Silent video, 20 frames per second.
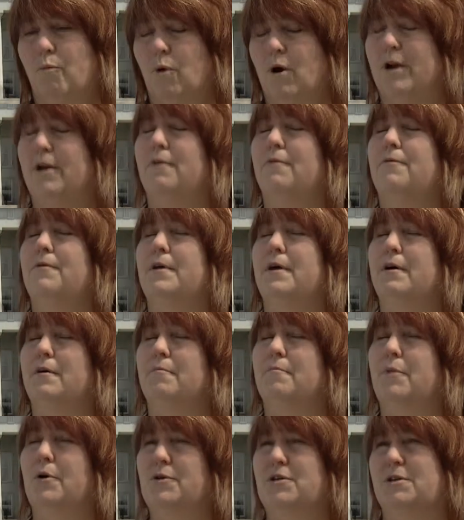One of the
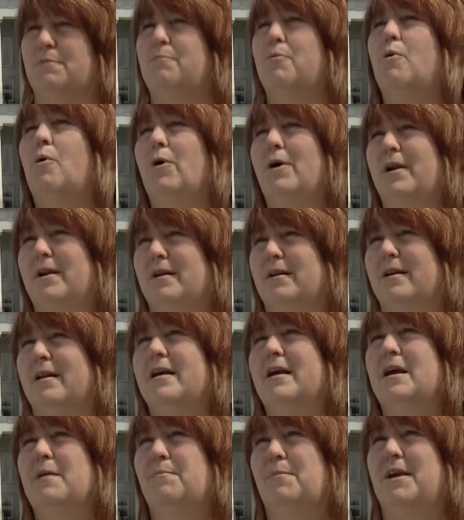most important
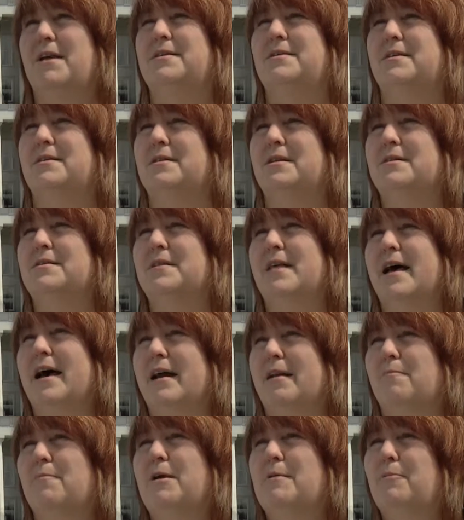pieces is
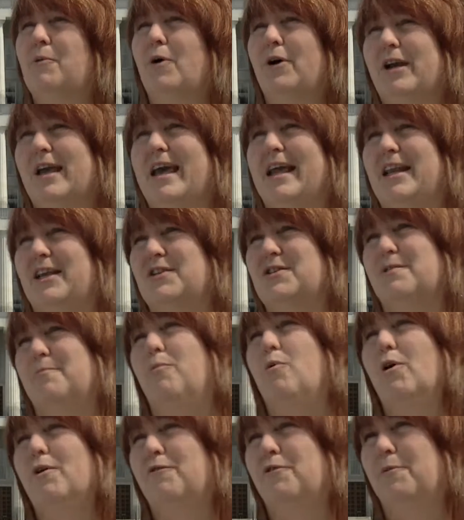that people are getting
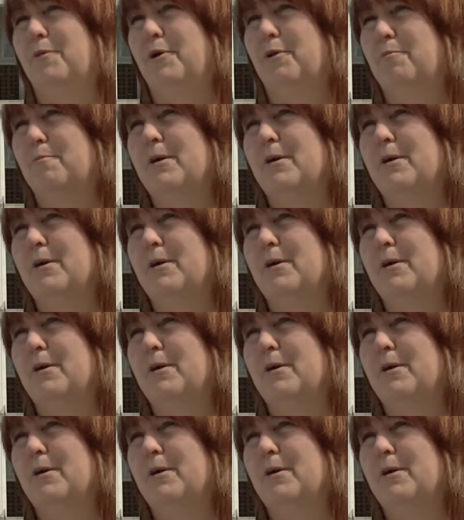support from their